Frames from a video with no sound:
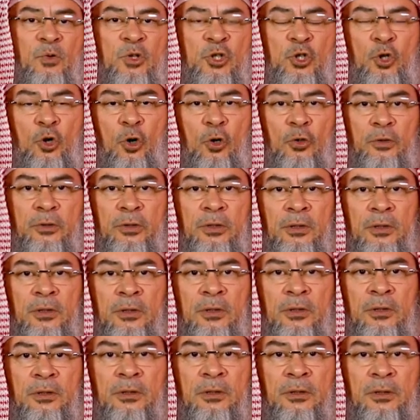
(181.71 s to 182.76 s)
was called,
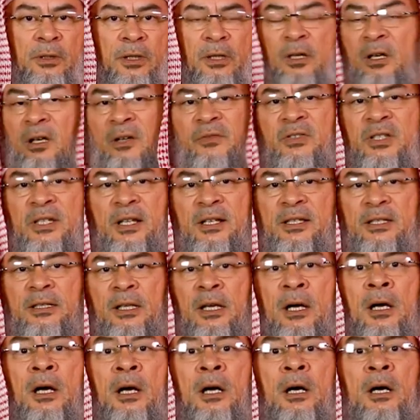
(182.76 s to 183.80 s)
and all of a sudden I said,
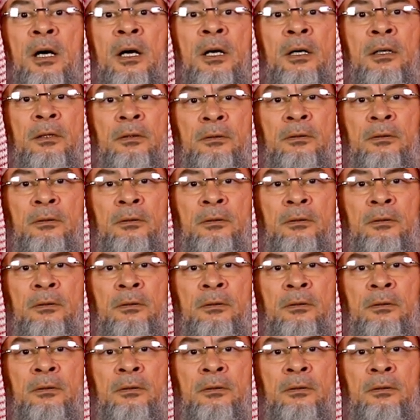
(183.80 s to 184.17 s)
oh,